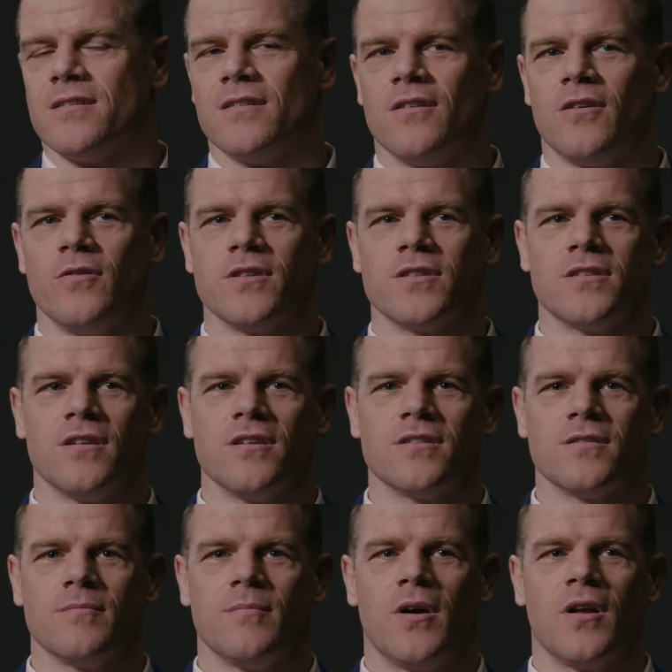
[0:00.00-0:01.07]
You know, it's
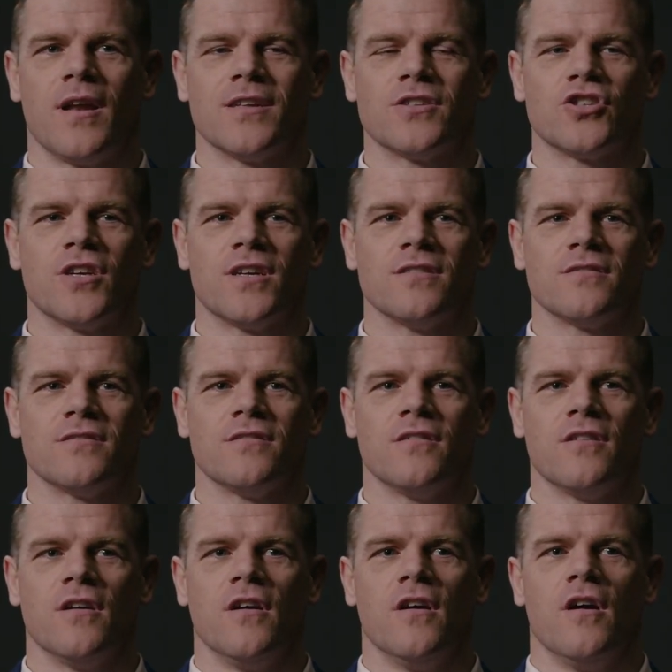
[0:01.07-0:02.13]
it's my last chance
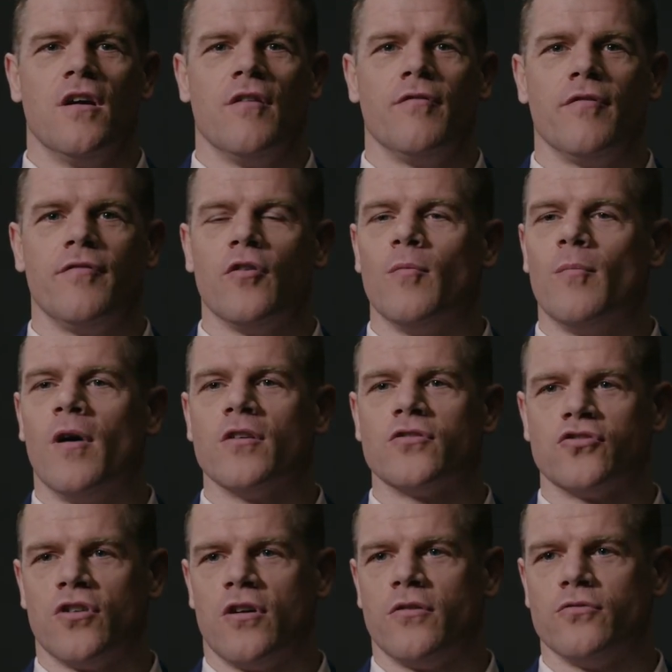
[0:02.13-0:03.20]
to fulfil my
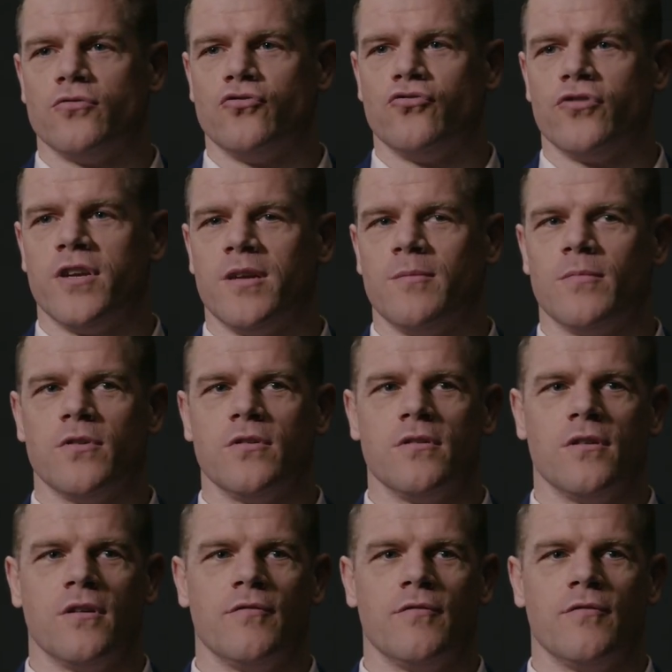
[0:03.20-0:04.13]
childhood dream and,